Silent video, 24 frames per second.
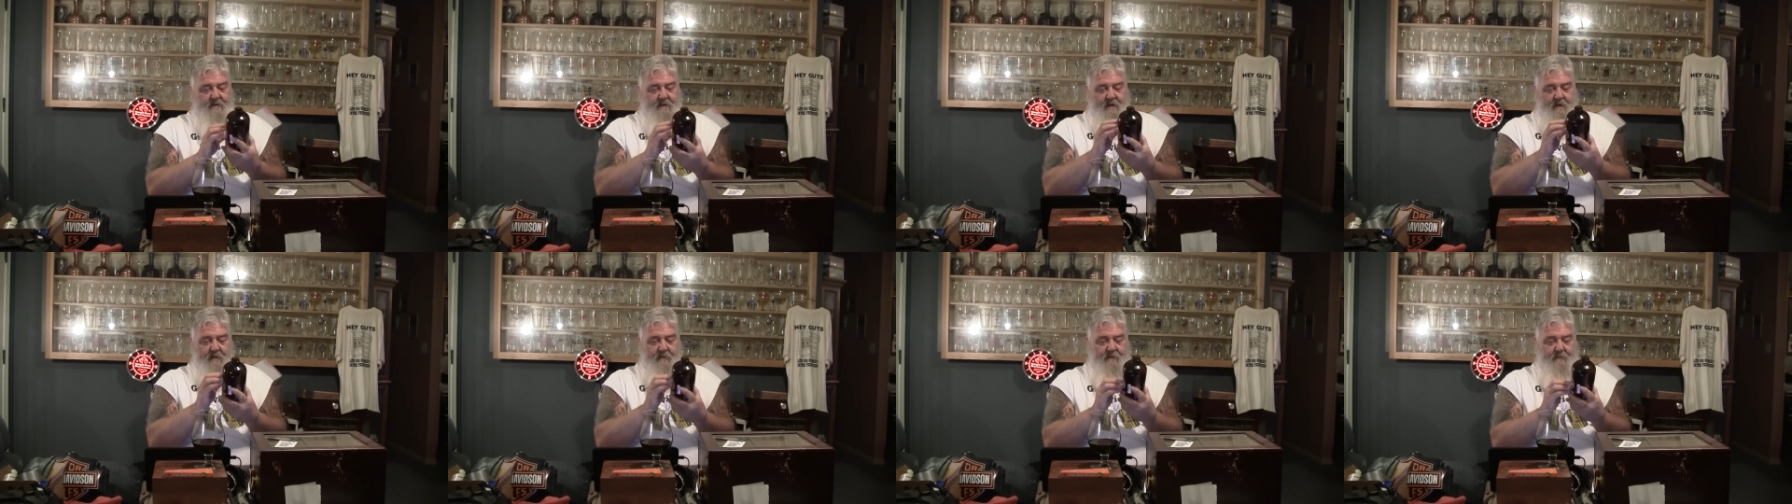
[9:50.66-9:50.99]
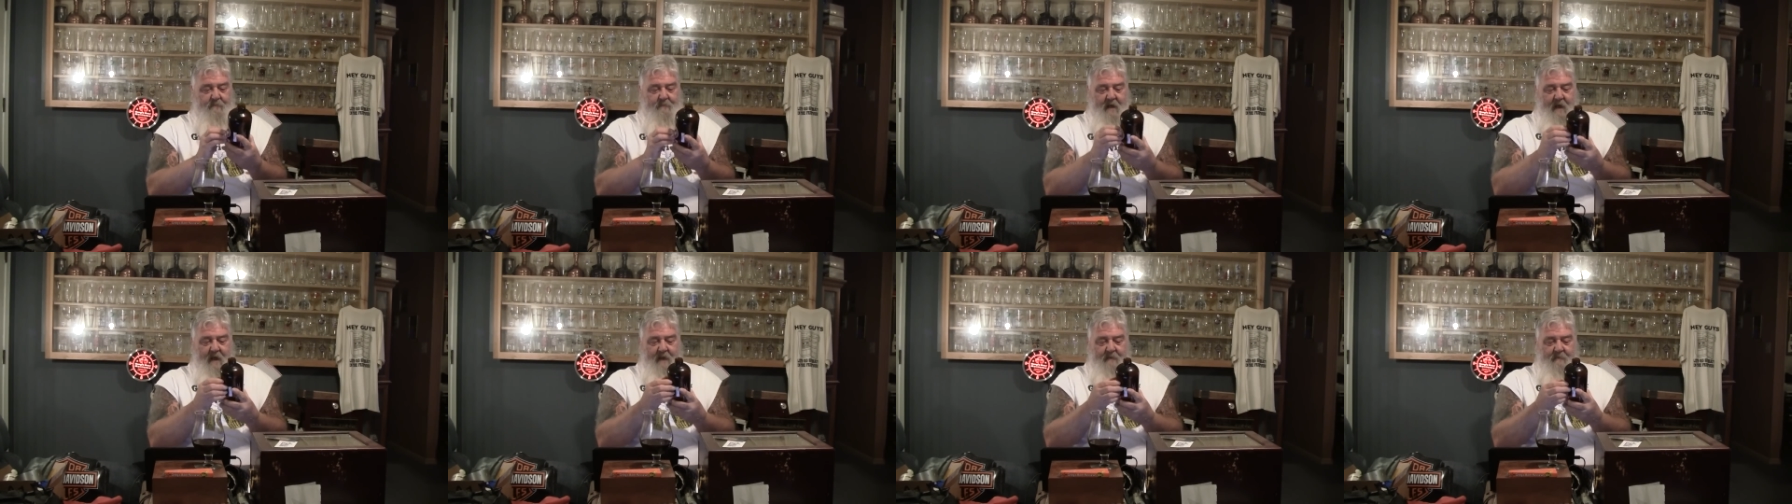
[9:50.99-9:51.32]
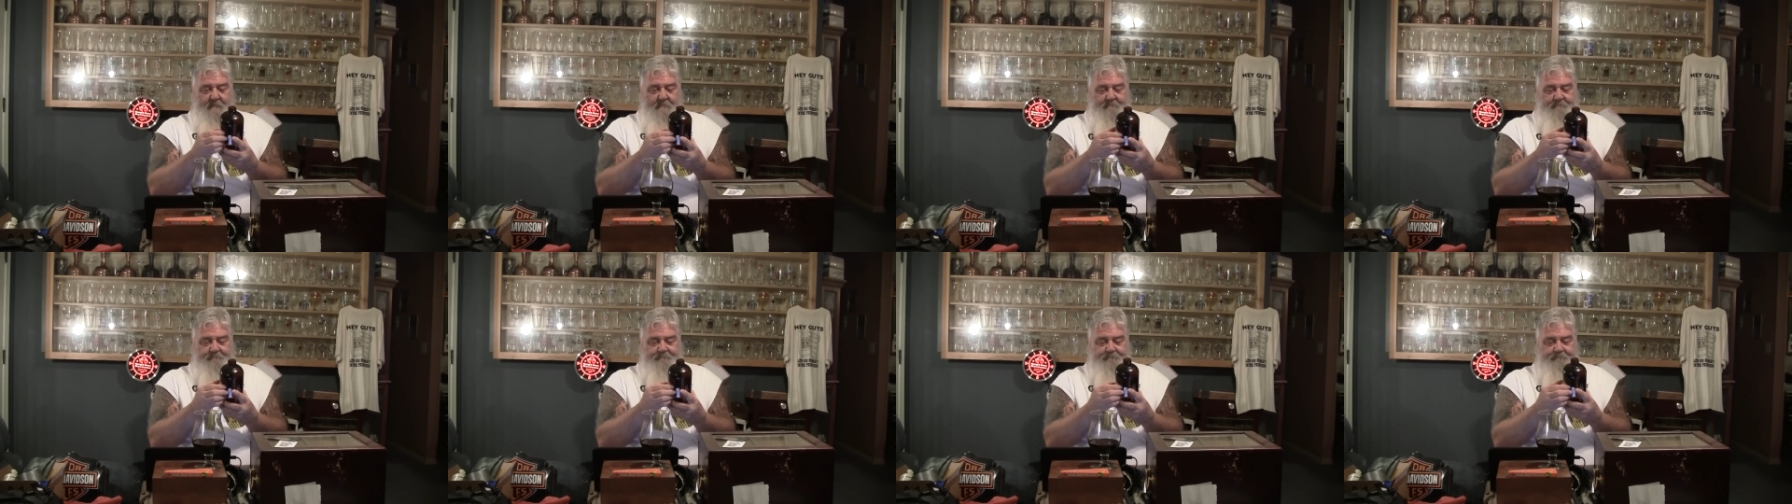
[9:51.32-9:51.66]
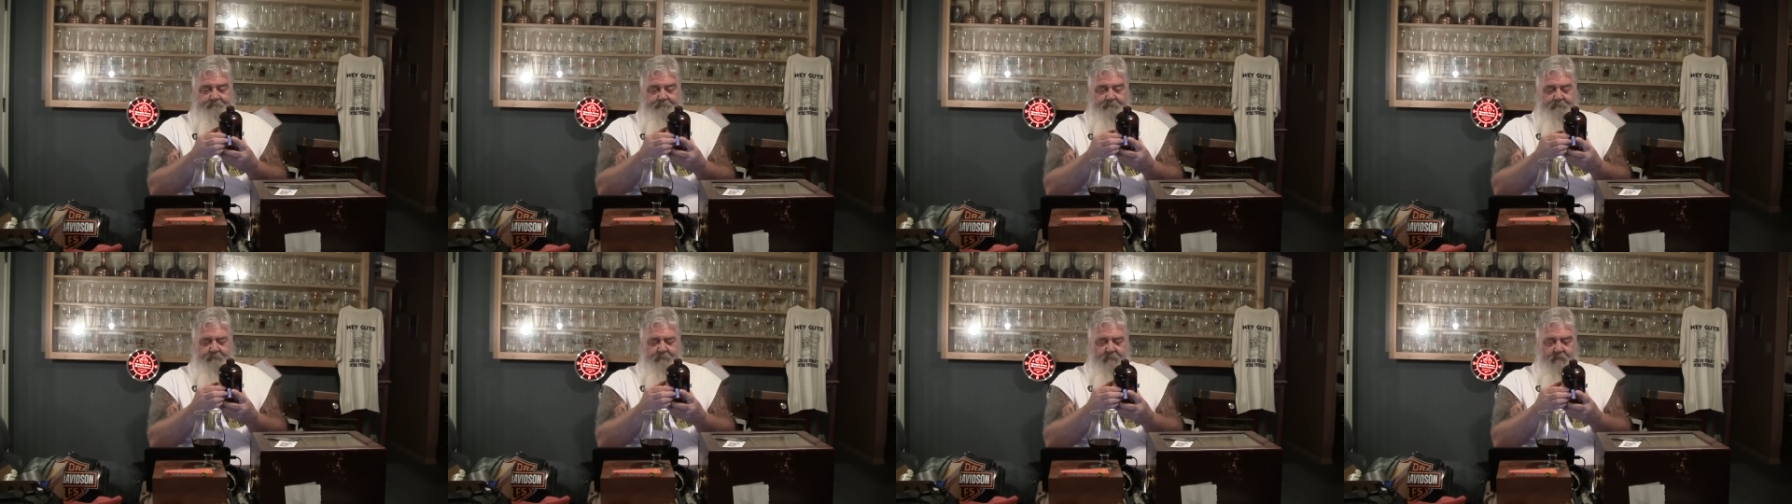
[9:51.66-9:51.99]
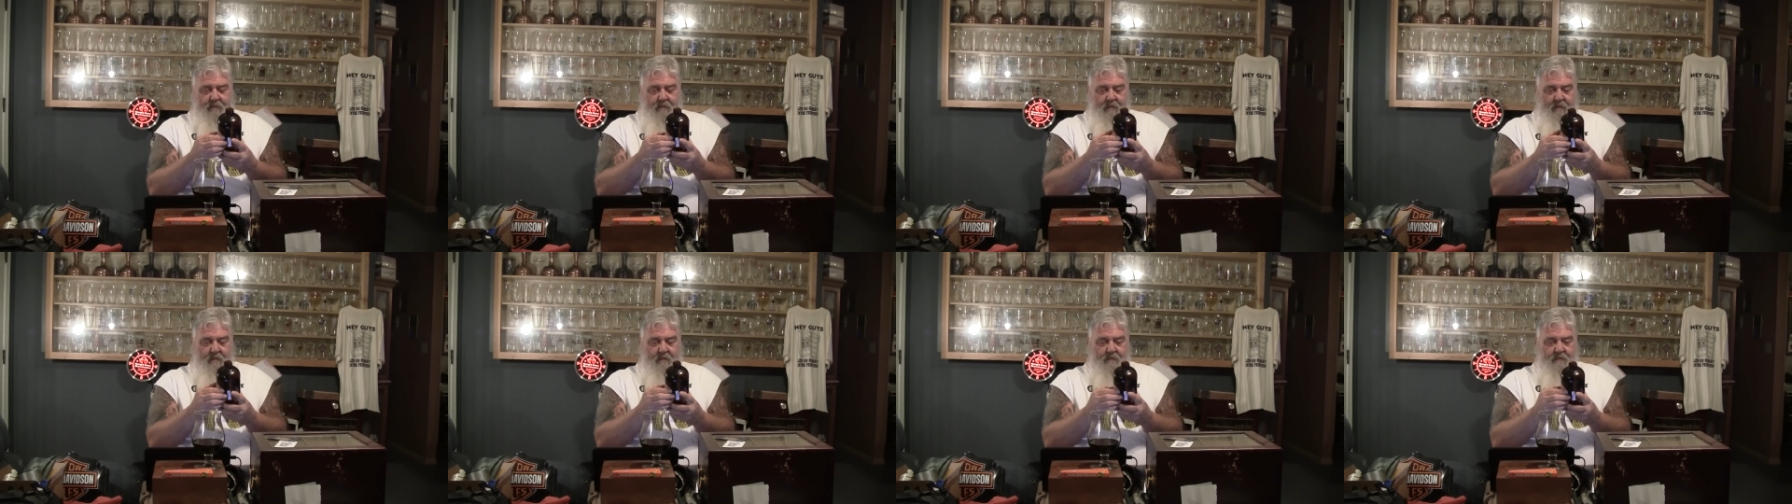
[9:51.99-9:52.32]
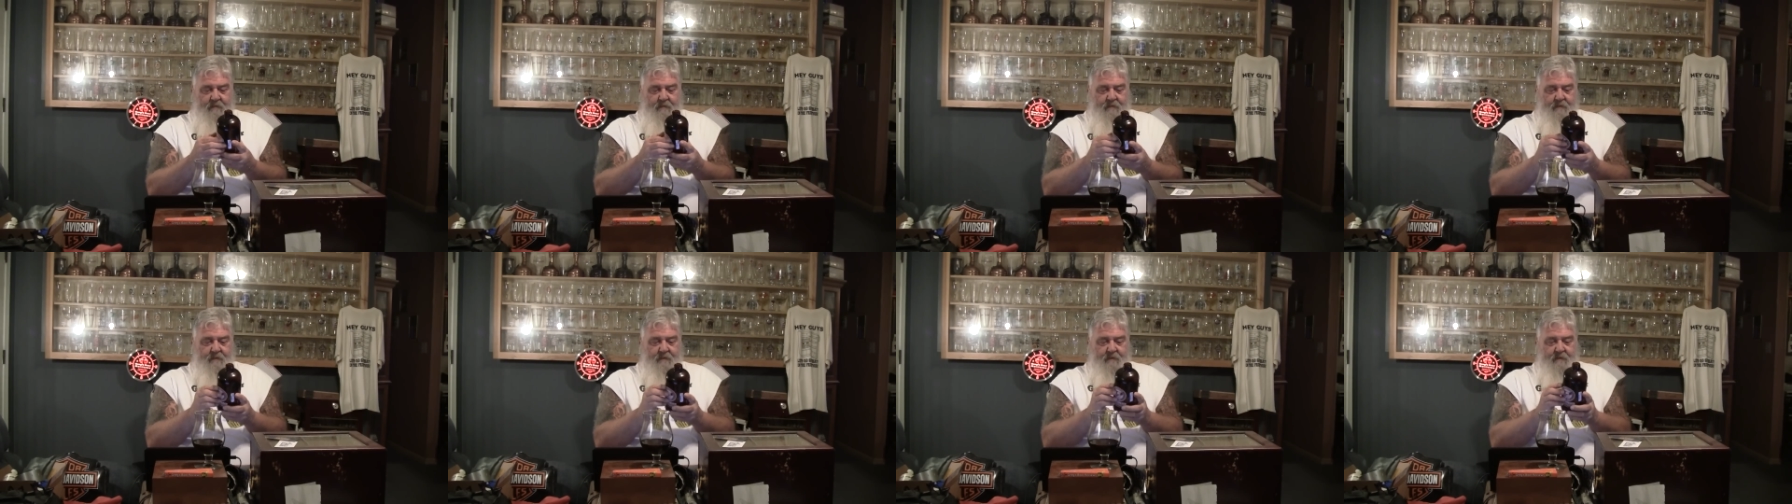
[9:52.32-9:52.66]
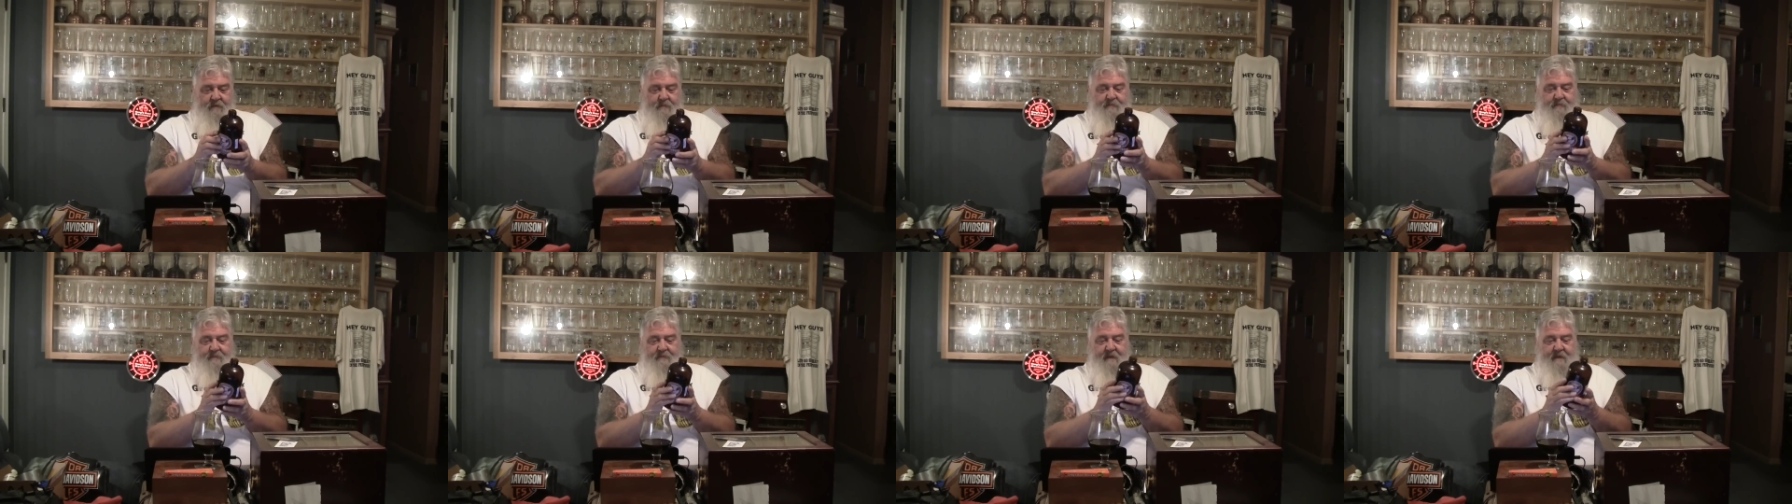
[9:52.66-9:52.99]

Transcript: on the bottle, and then